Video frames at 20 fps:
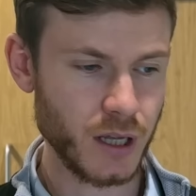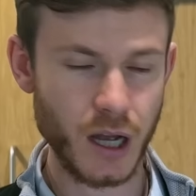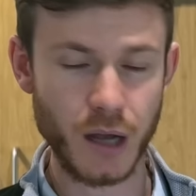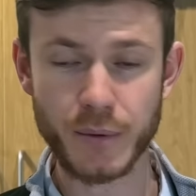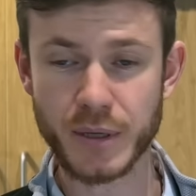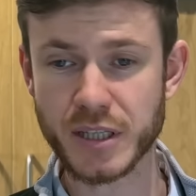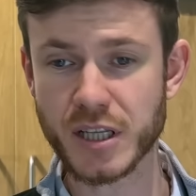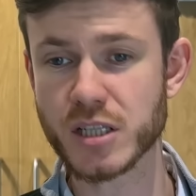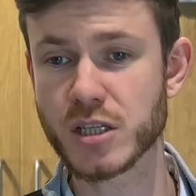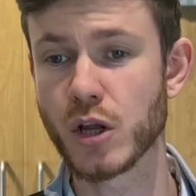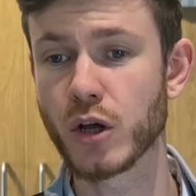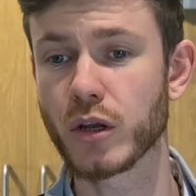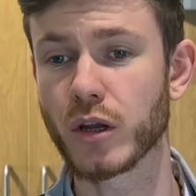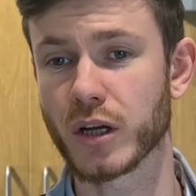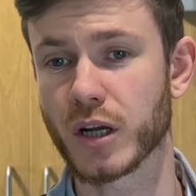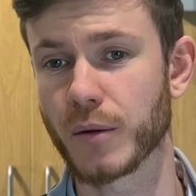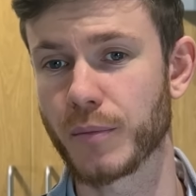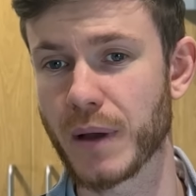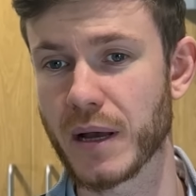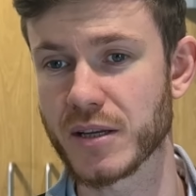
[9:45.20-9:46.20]
I mean, it does look
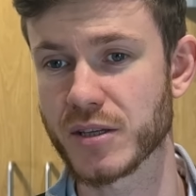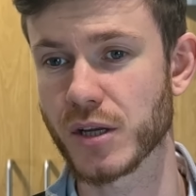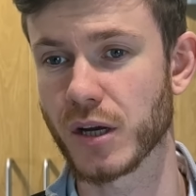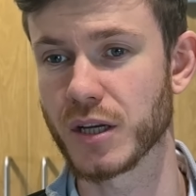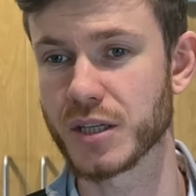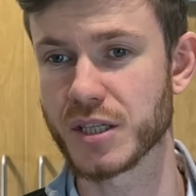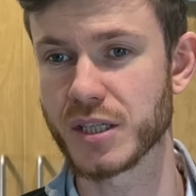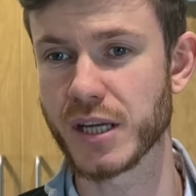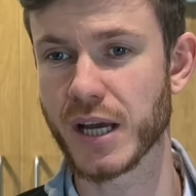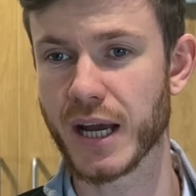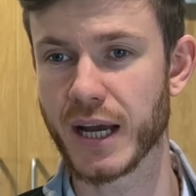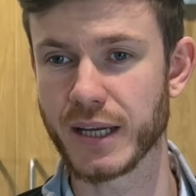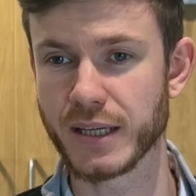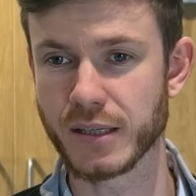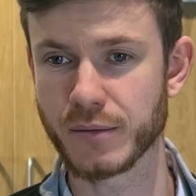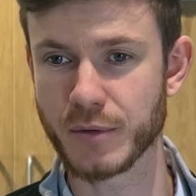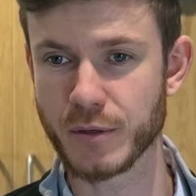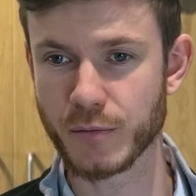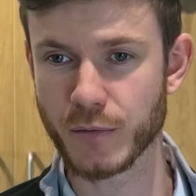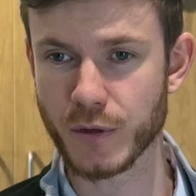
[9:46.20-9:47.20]
like a better size in your hand.
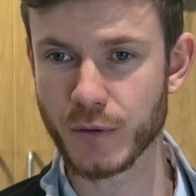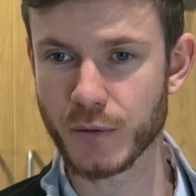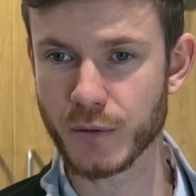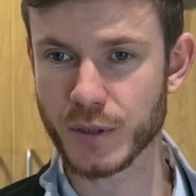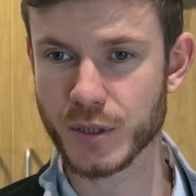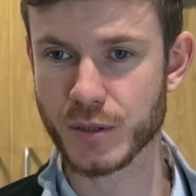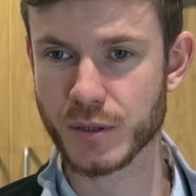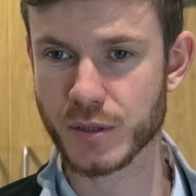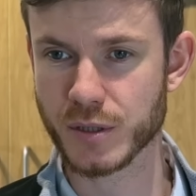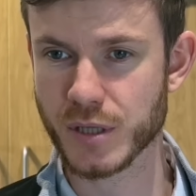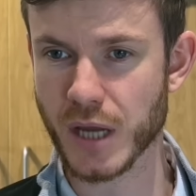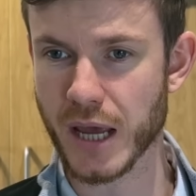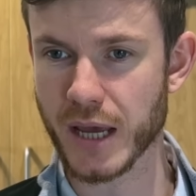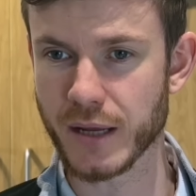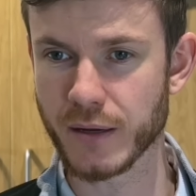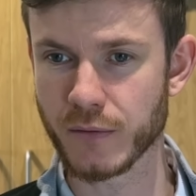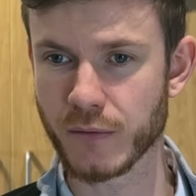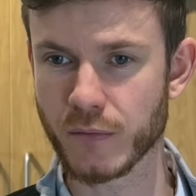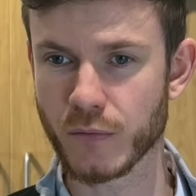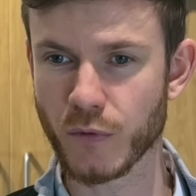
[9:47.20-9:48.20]
I mean, we were
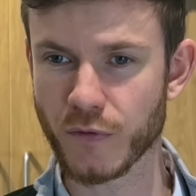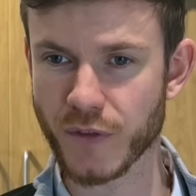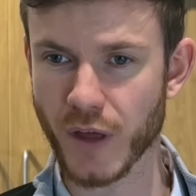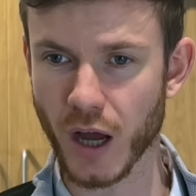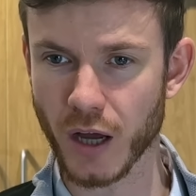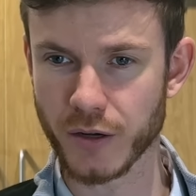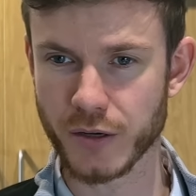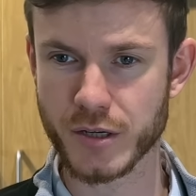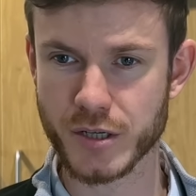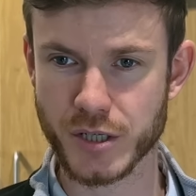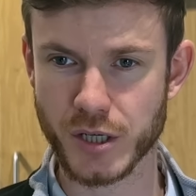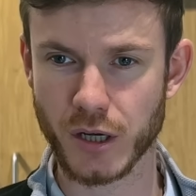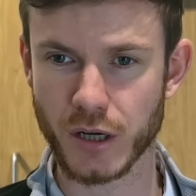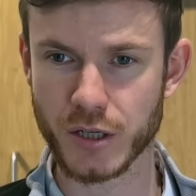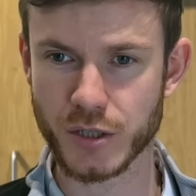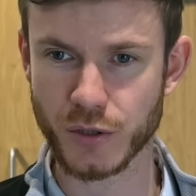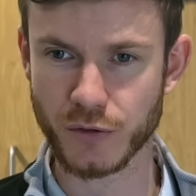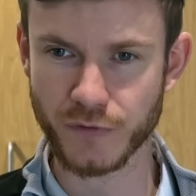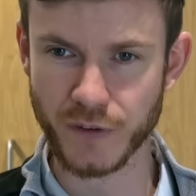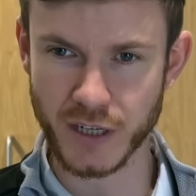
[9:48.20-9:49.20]
saying with the
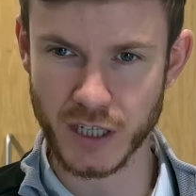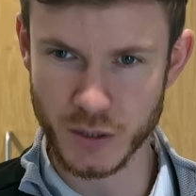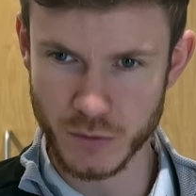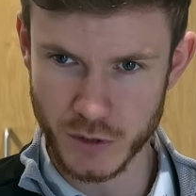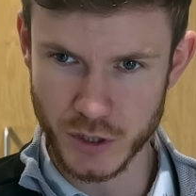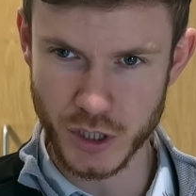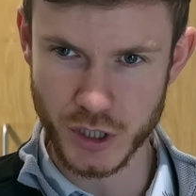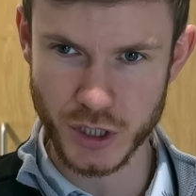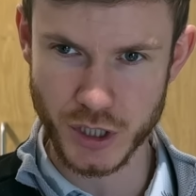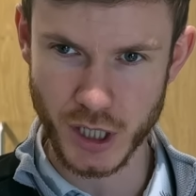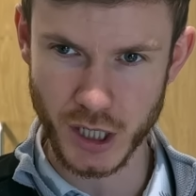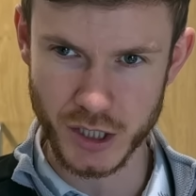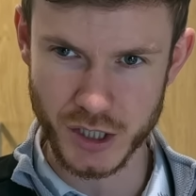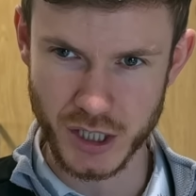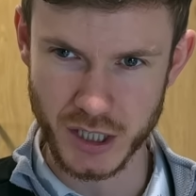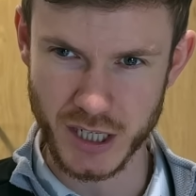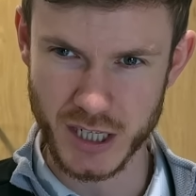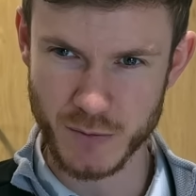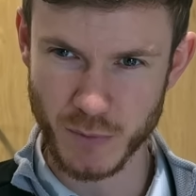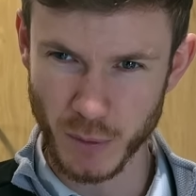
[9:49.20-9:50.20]
undersize, your fingers were just
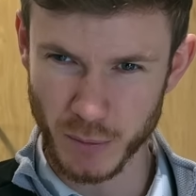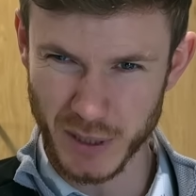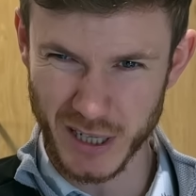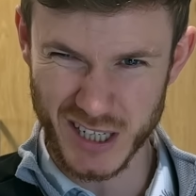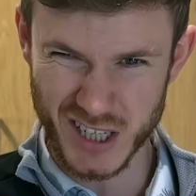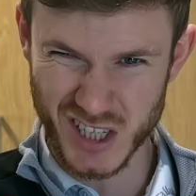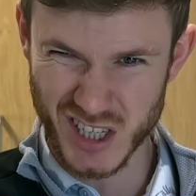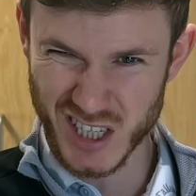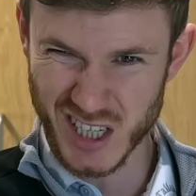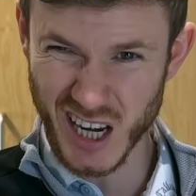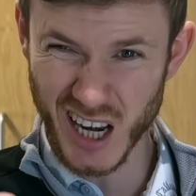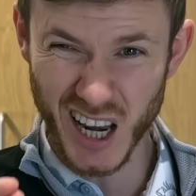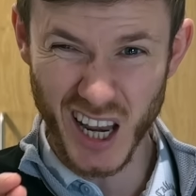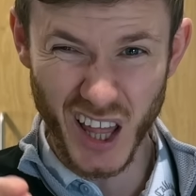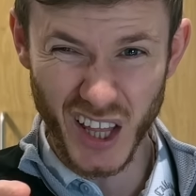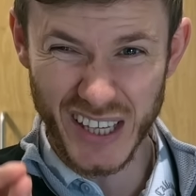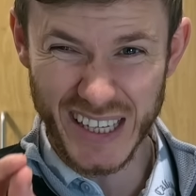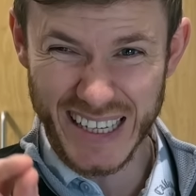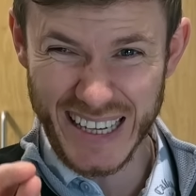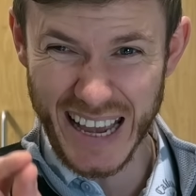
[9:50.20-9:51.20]
touching. There's probably a
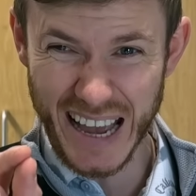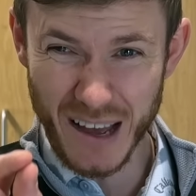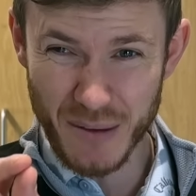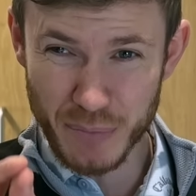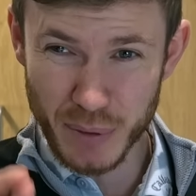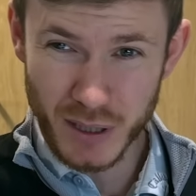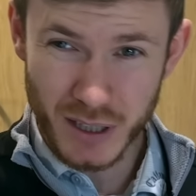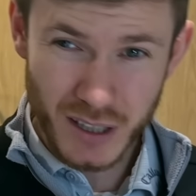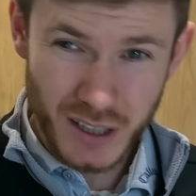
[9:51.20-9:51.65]
slight gap